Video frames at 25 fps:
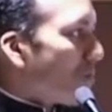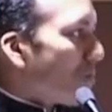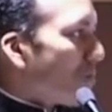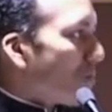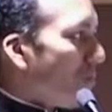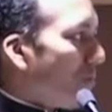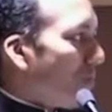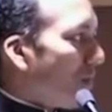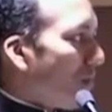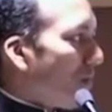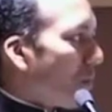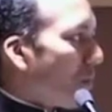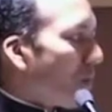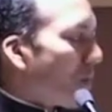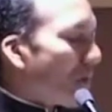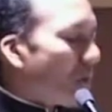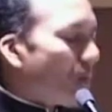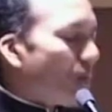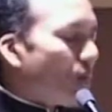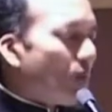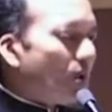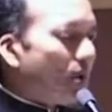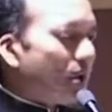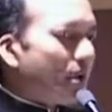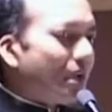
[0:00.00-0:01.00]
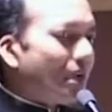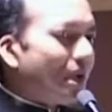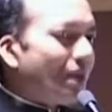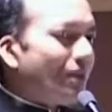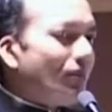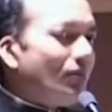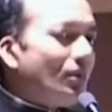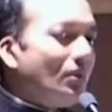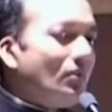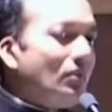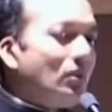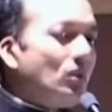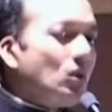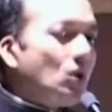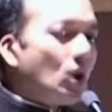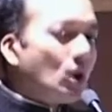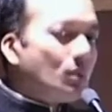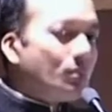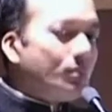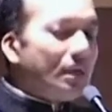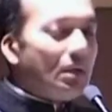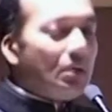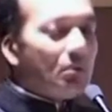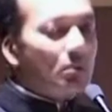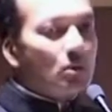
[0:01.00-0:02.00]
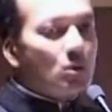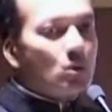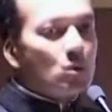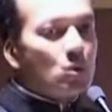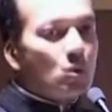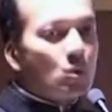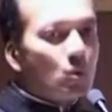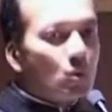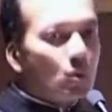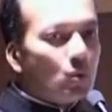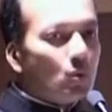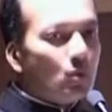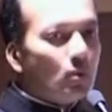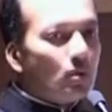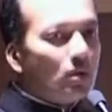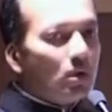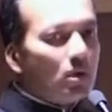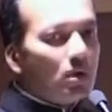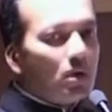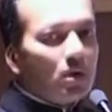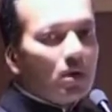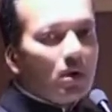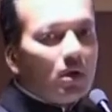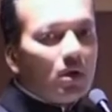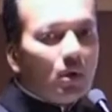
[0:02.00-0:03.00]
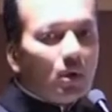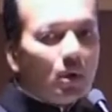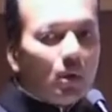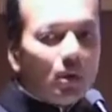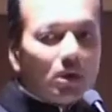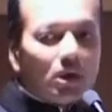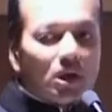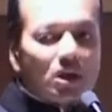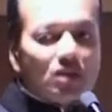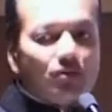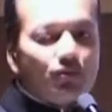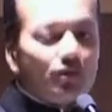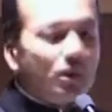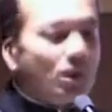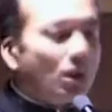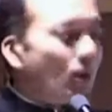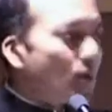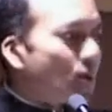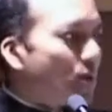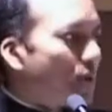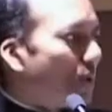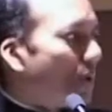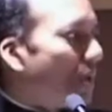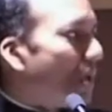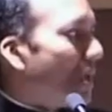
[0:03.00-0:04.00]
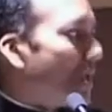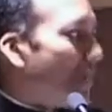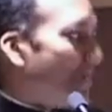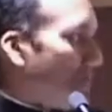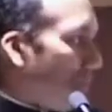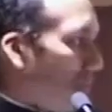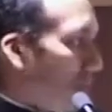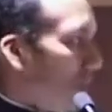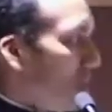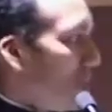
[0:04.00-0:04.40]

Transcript: So we are already working and we will not be able to do all this without your help.